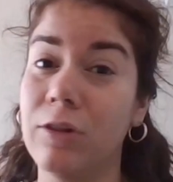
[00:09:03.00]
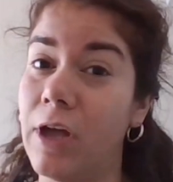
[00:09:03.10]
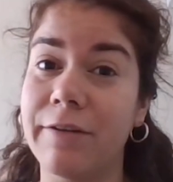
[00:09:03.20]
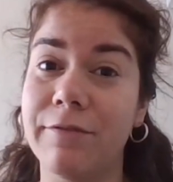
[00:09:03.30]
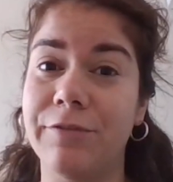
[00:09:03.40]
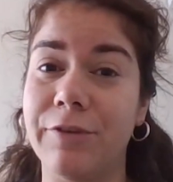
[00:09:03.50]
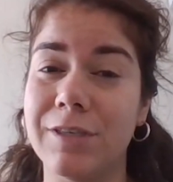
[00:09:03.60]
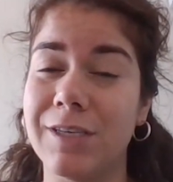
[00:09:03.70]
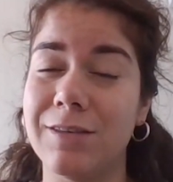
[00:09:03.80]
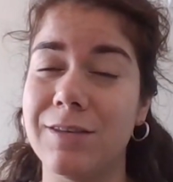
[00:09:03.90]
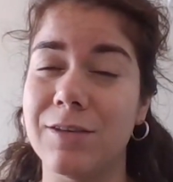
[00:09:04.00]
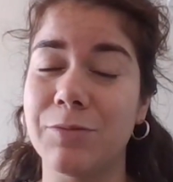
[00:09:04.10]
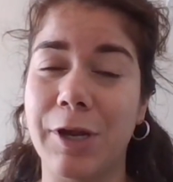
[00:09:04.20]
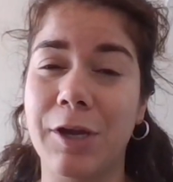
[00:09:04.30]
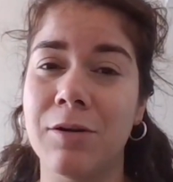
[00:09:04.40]
a lot of different
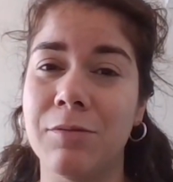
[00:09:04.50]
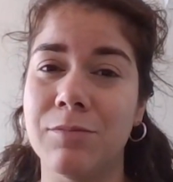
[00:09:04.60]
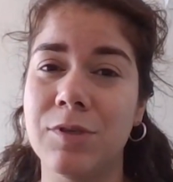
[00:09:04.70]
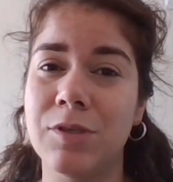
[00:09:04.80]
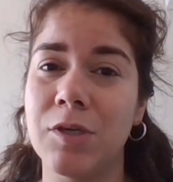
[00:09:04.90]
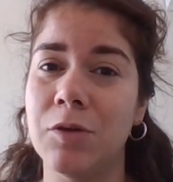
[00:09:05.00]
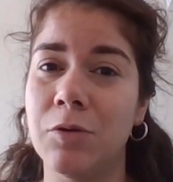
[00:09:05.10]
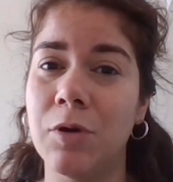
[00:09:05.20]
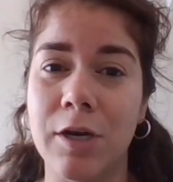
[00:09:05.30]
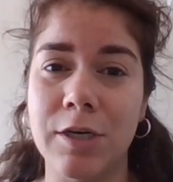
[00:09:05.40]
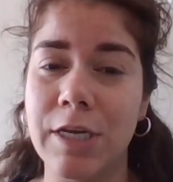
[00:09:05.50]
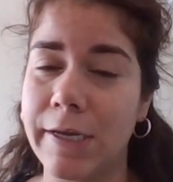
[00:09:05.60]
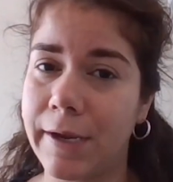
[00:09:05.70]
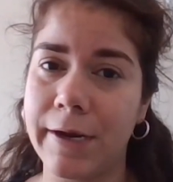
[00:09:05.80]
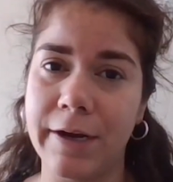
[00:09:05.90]
senses when it comes to
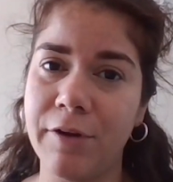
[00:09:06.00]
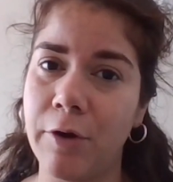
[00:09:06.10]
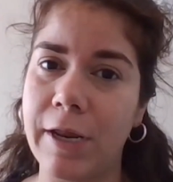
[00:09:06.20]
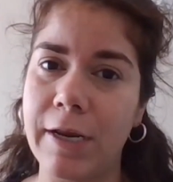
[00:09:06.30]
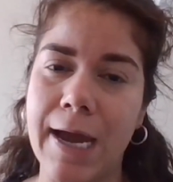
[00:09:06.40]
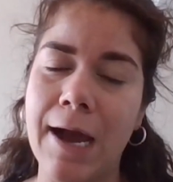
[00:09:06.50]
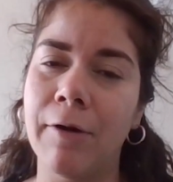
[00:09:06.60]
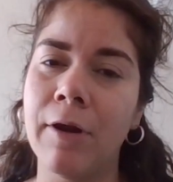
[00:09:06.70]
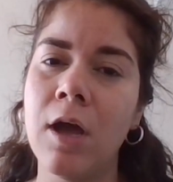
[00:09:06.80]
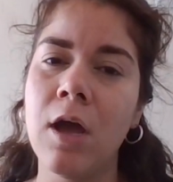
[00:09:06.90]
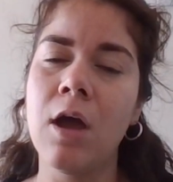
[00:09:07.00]
hunting and kind of honing down